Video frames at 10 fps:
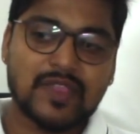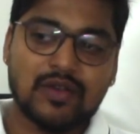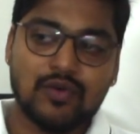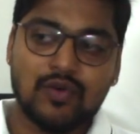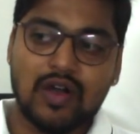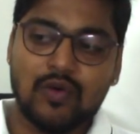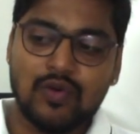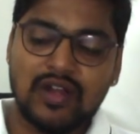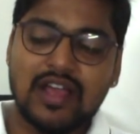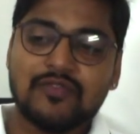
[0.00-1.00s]

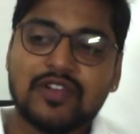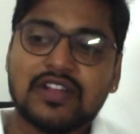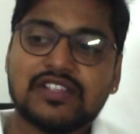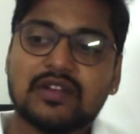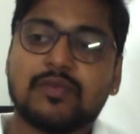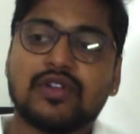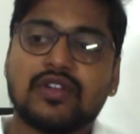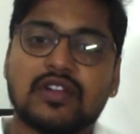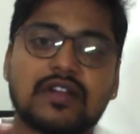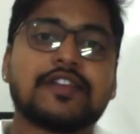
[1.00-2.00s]
only after reaching a
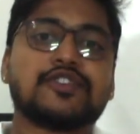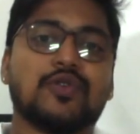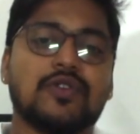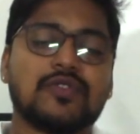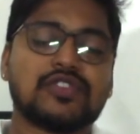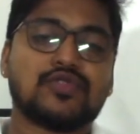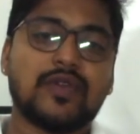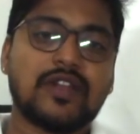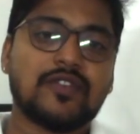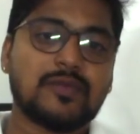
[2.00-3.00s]
particular threshold, which is
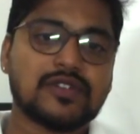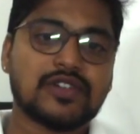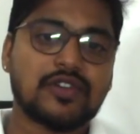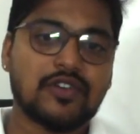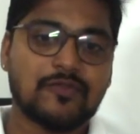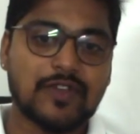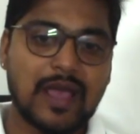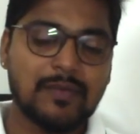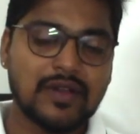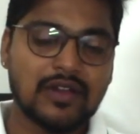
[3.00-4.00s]
25% of
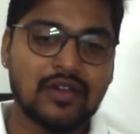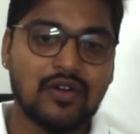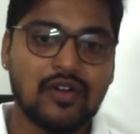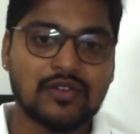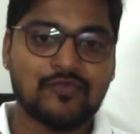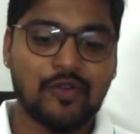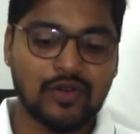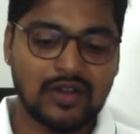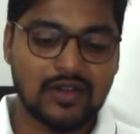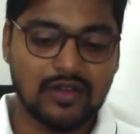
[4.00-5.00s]
capital or
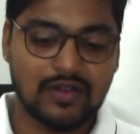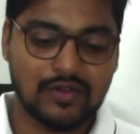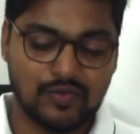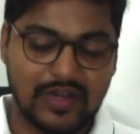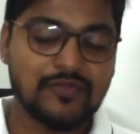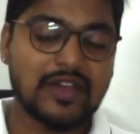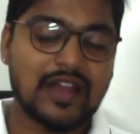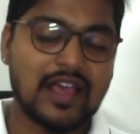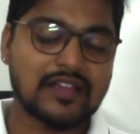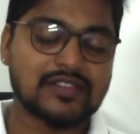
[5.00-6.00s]
25
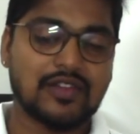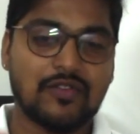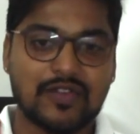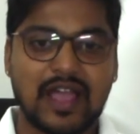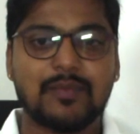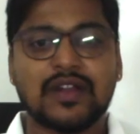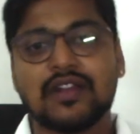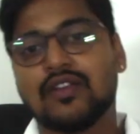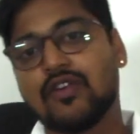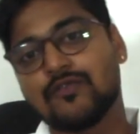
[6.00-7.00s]
lakhs of
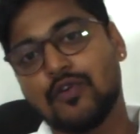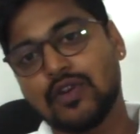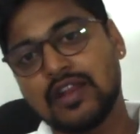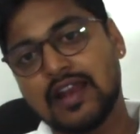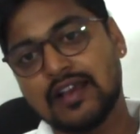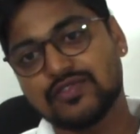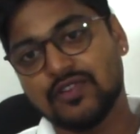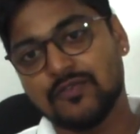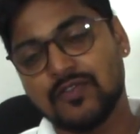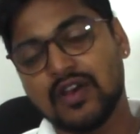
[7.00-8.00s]
capital or 40 lakhs
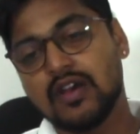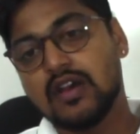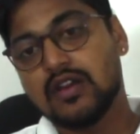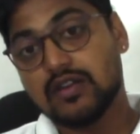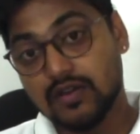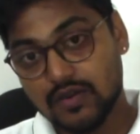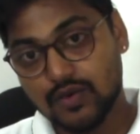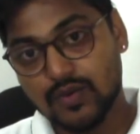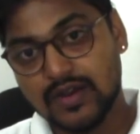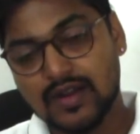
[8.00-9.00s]
of
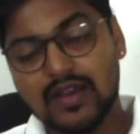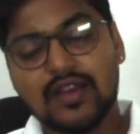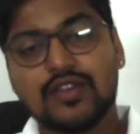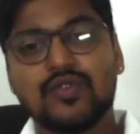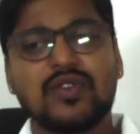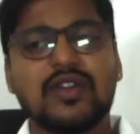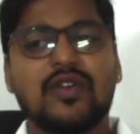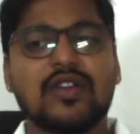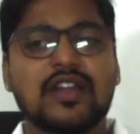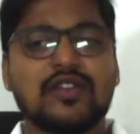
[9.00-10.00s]
turnover, you need
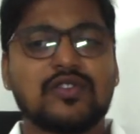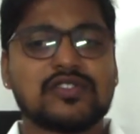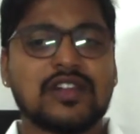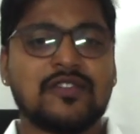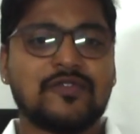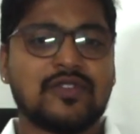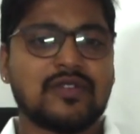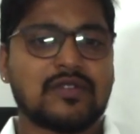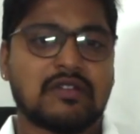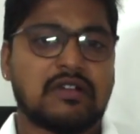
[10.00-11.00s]
not get yourself
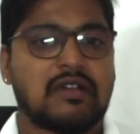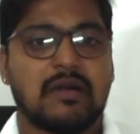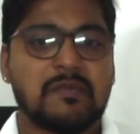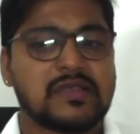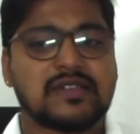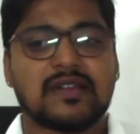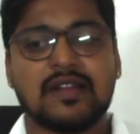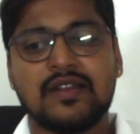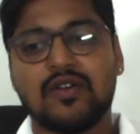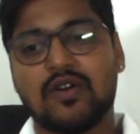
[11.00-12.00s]

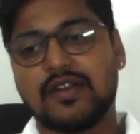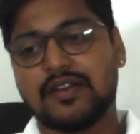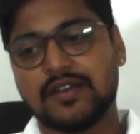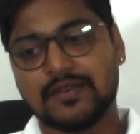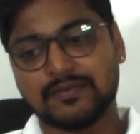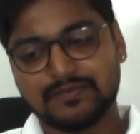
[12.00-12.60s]
compulsorily audited.